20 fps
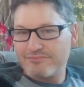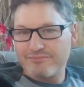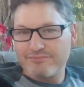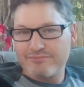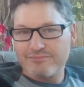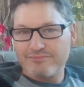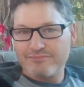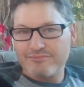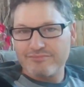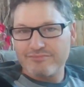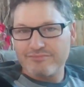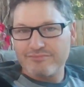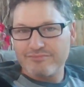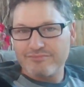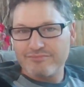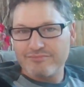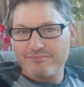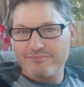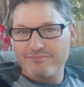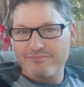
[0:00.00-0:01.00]

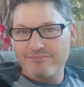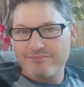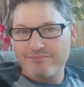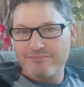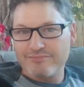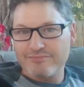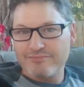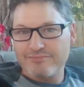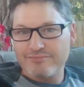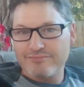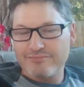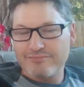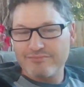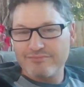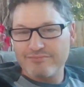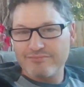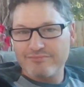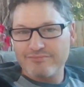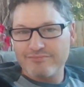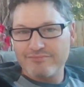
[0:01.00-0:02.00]

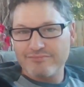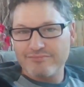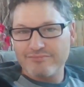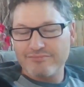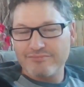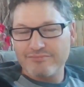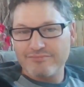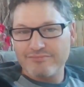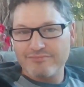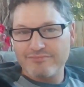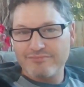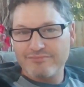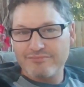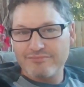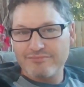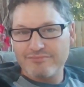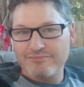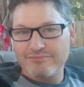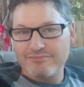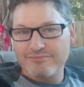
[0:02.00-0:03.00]

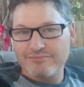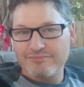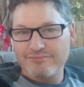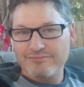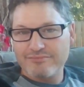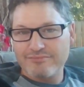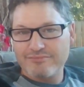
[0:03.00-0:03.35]
No words are spoken by the person on screen.